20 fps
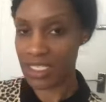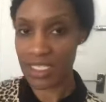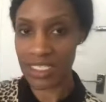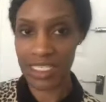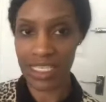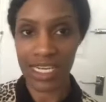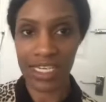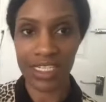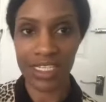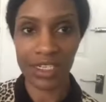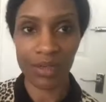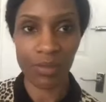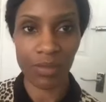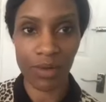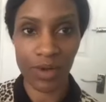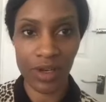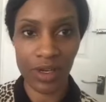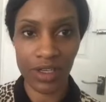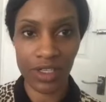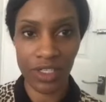slanted
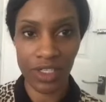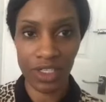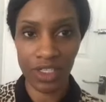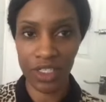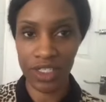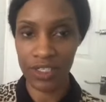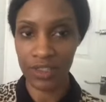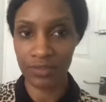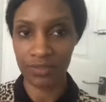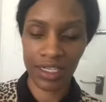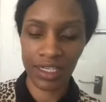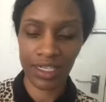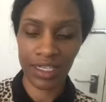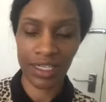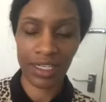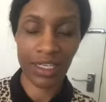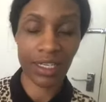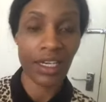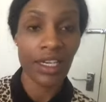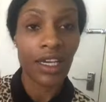brush,
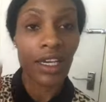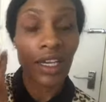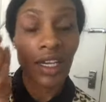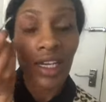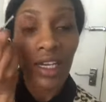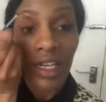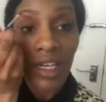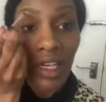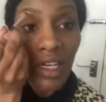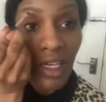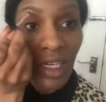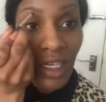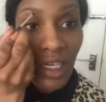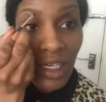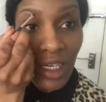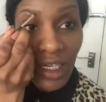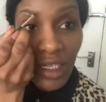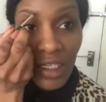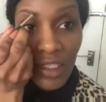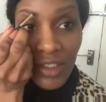
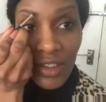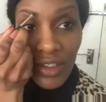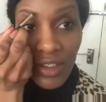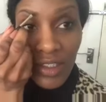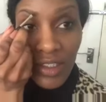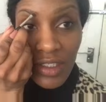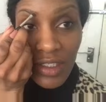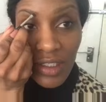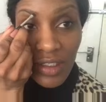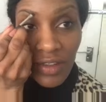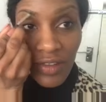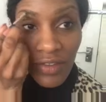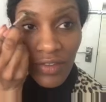I just